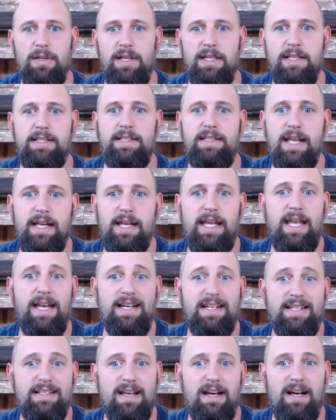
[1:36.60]

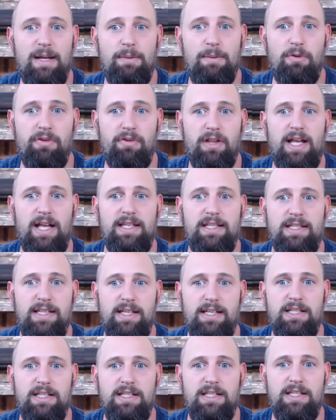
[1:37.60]
dedicated his time over the last
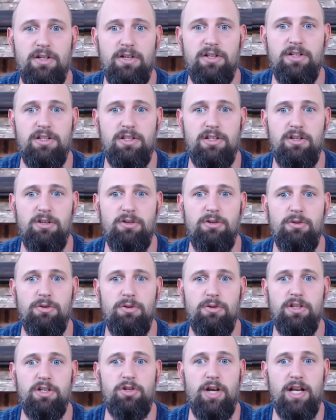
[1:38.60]
6 years
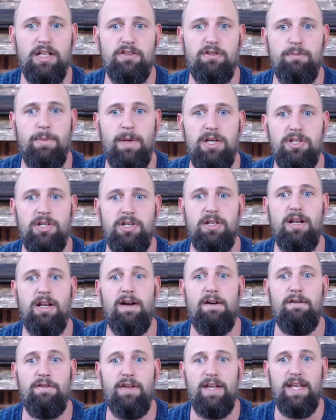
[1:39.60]
to the transformation
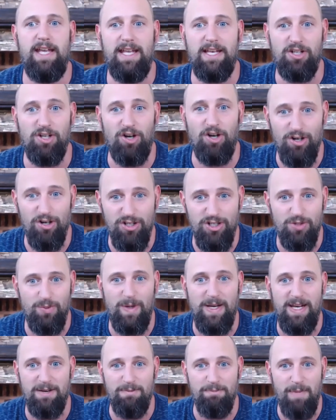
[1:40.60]
of
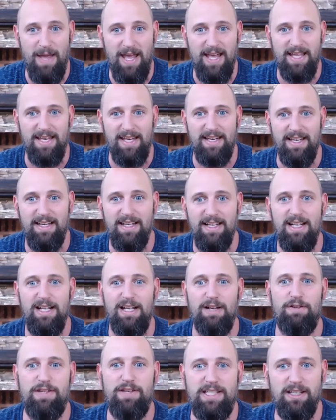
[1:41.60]
incarcerated men,
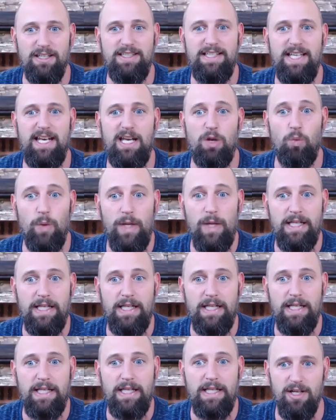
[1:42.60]
facilitating
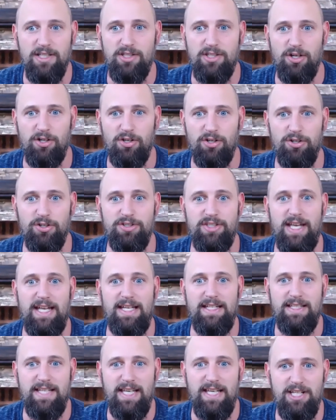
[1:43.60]
weekly trust circles
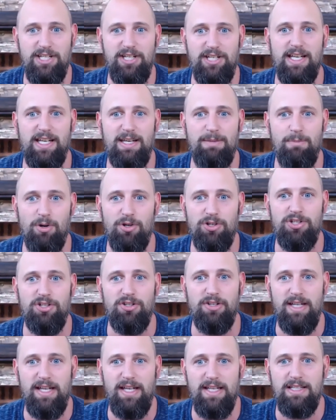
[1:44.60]
and teaching
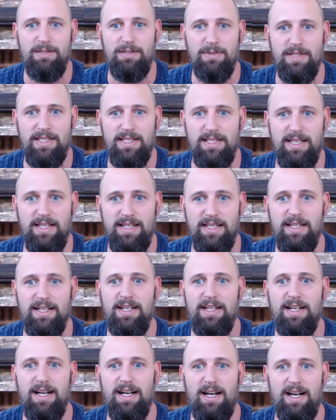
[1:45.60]
emotional intimacy
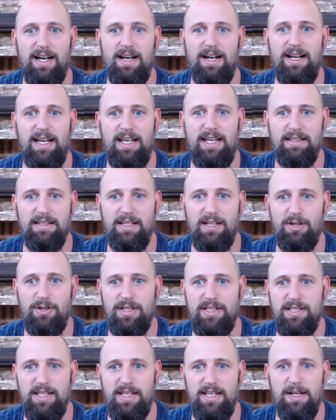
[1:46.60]
and
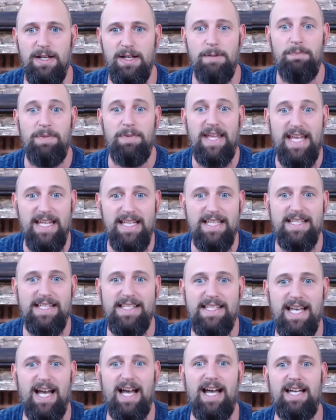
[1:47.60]
literacy
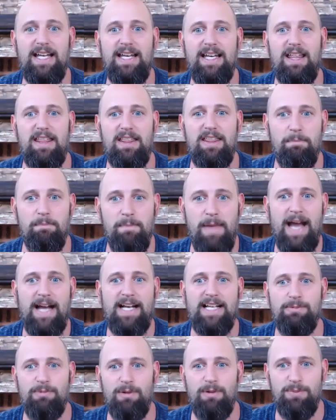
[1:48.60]
inside the
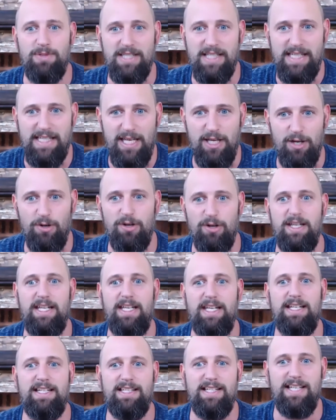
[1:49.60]
maximum
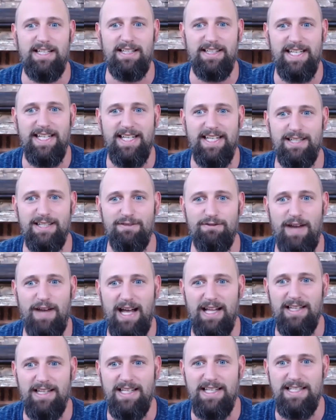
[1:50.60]
security Salinas
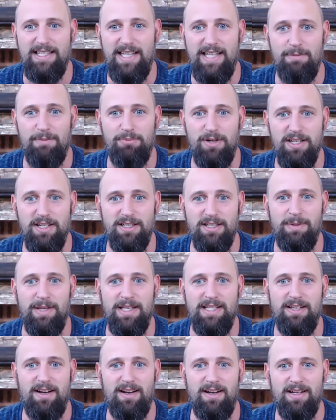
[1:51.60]
Valley State Prison.
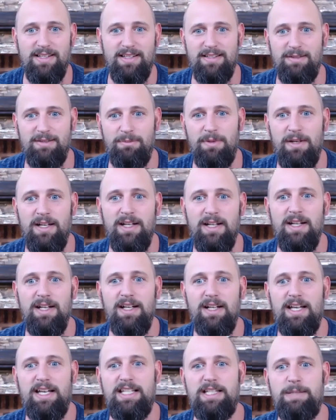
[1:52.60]
That's awesome.
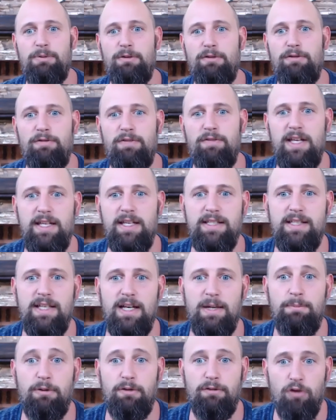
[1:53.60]
He's
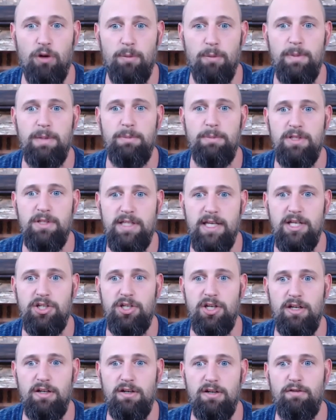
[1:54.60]
a performing
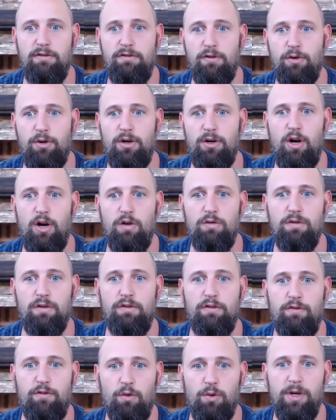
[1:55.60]
musician for over
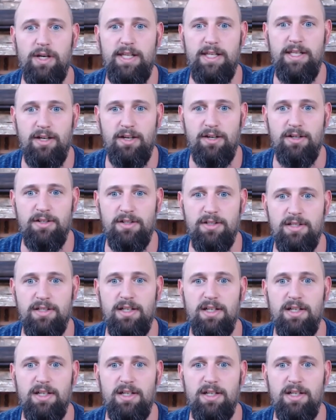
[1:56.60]
40 years